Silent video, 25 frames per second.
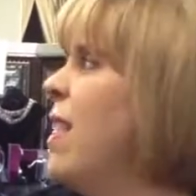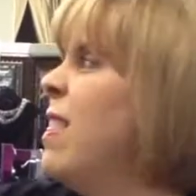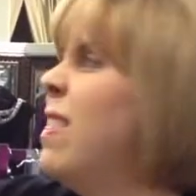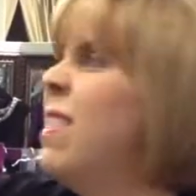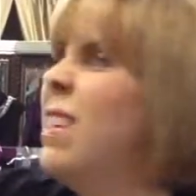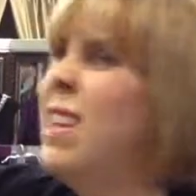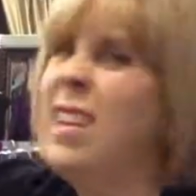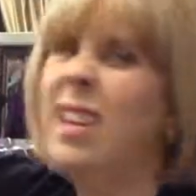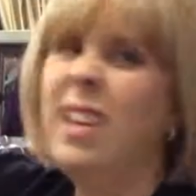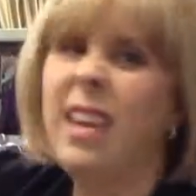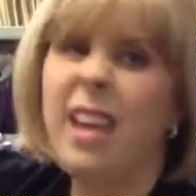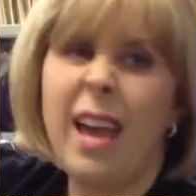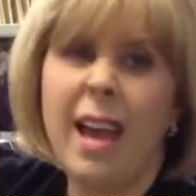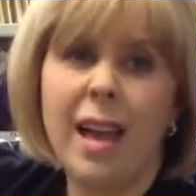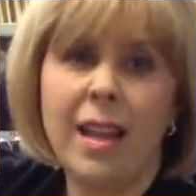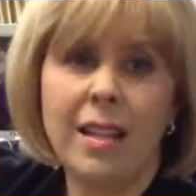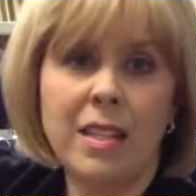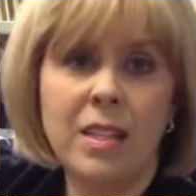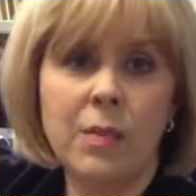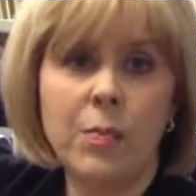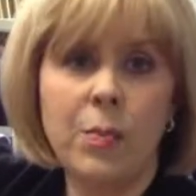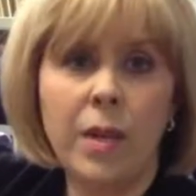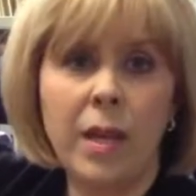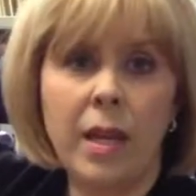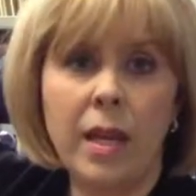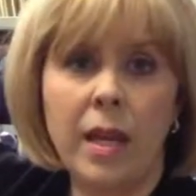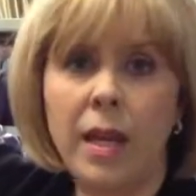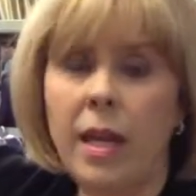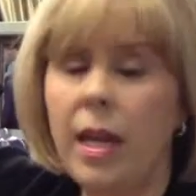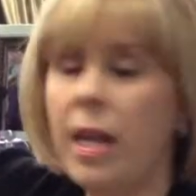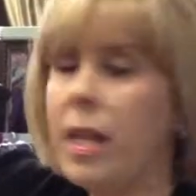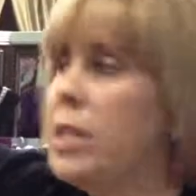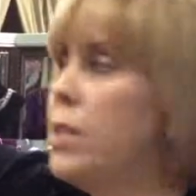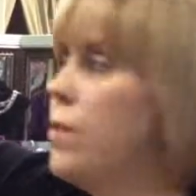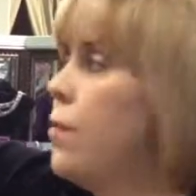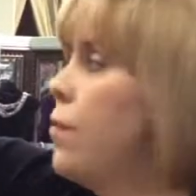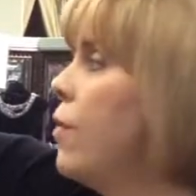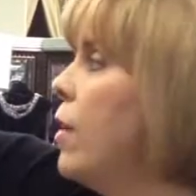Think Gatsby.
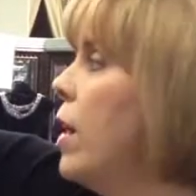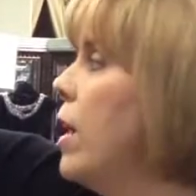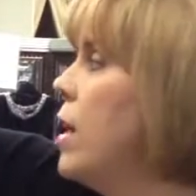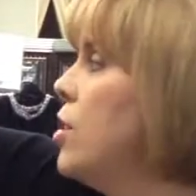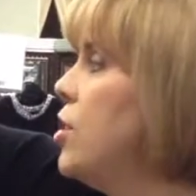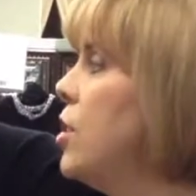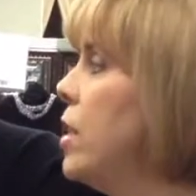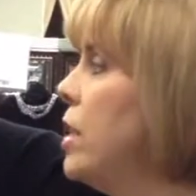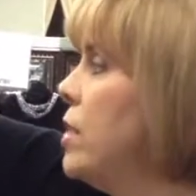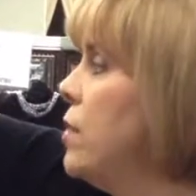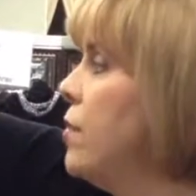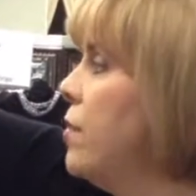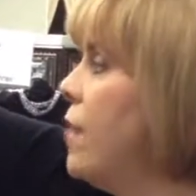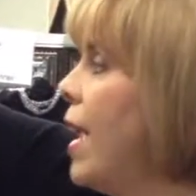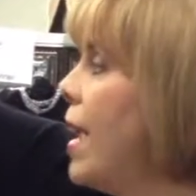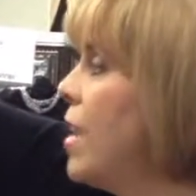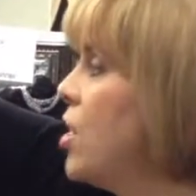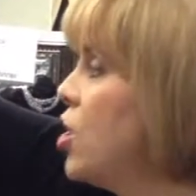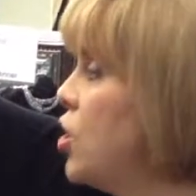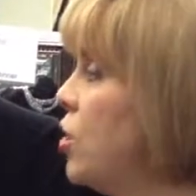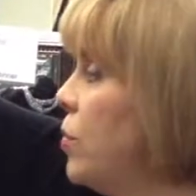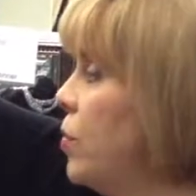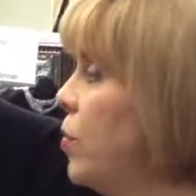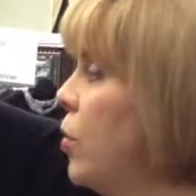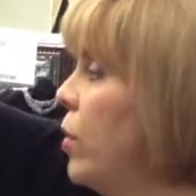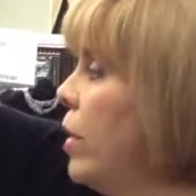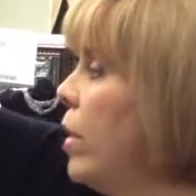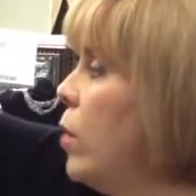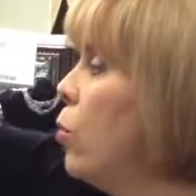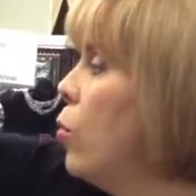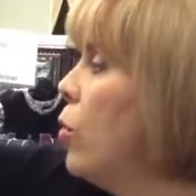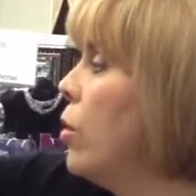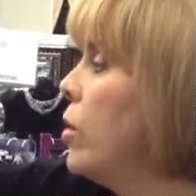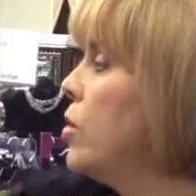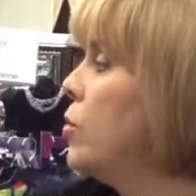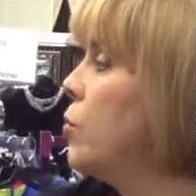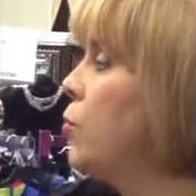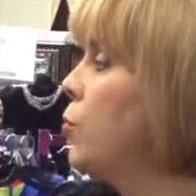It's fresh, it's fashionable, it
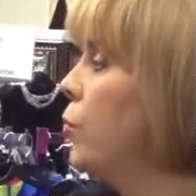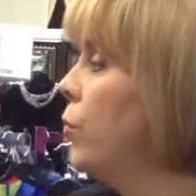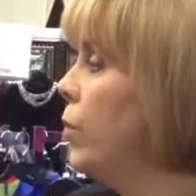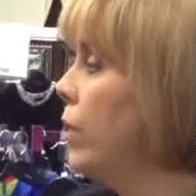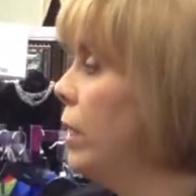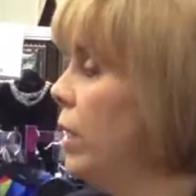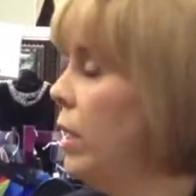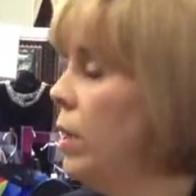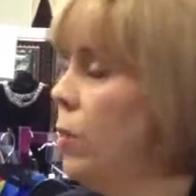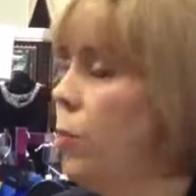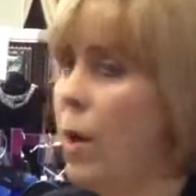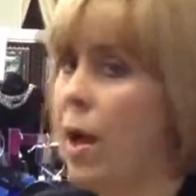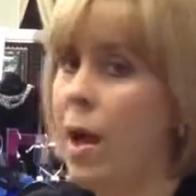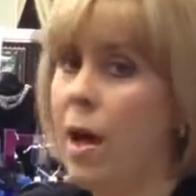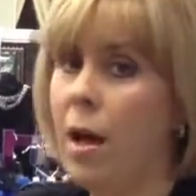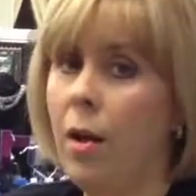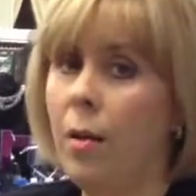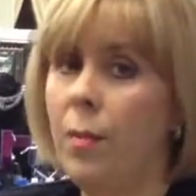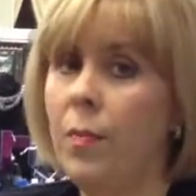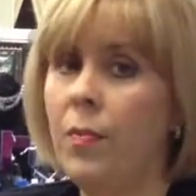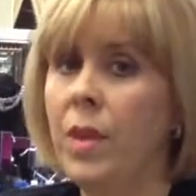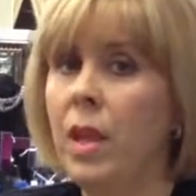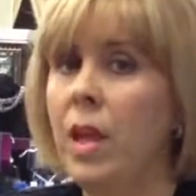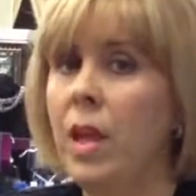works really well.